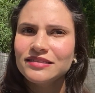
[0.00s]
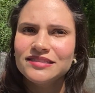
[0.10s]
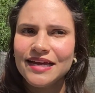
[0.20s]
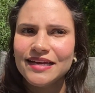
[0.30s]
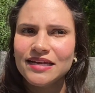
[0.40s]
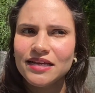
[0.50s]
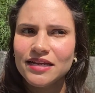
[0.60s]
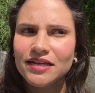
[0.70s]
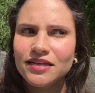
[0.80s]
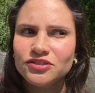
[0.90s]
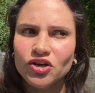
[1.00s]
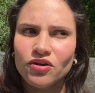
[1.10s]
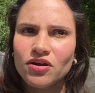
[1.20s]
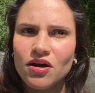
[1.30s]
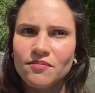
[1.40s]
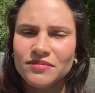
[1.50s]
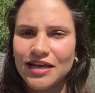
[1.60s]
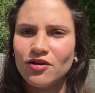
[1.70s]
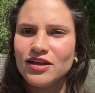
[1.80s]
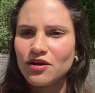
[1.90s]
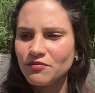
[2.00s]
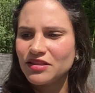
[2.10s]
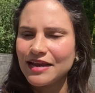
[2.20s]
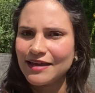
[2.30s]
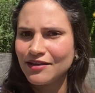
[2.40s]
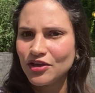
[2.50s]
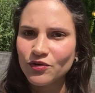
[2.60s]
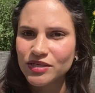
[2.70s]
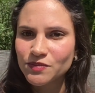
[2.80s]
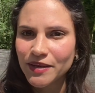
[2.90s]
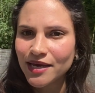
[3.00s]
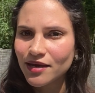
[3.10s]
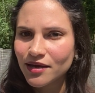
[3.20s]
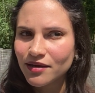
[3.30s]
they only come with like an USB